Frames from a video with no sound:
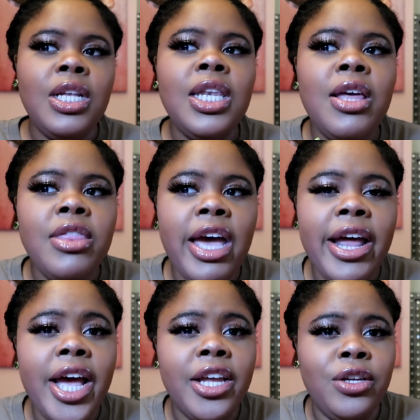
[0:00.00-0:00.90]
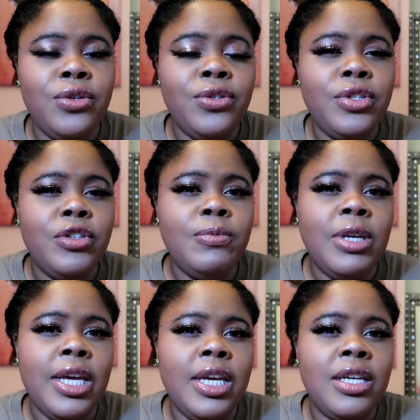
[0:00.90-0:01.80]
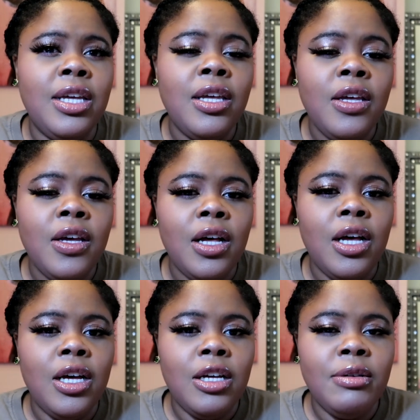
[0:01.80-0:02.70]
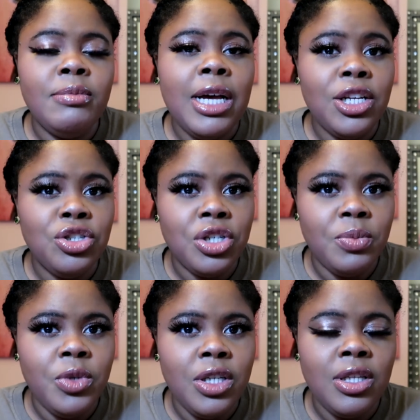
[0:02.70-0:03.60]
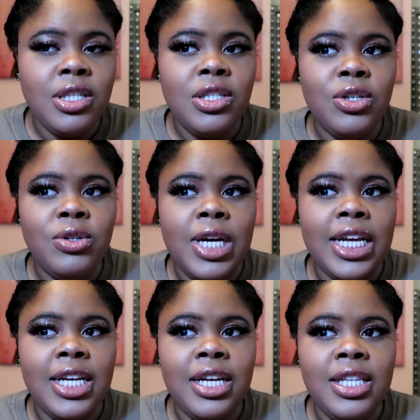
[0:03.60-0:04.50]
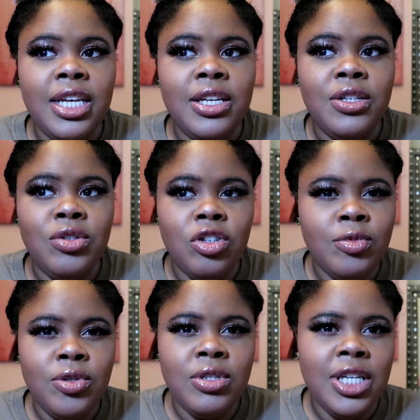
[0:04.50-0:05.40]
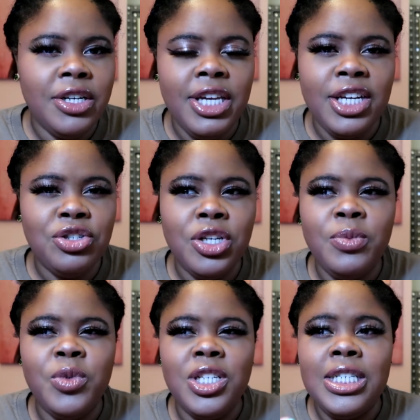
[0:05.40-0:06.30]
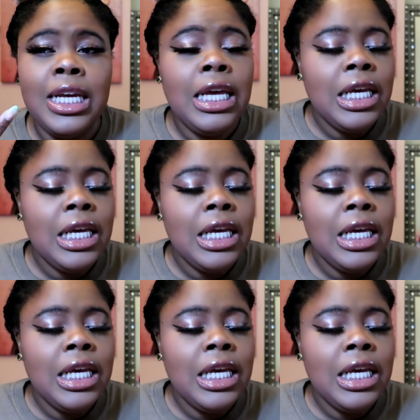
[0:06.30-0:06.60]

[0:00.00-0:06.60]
Now that I use to make um, ice cream with. So I got like normal dairy ice cream, which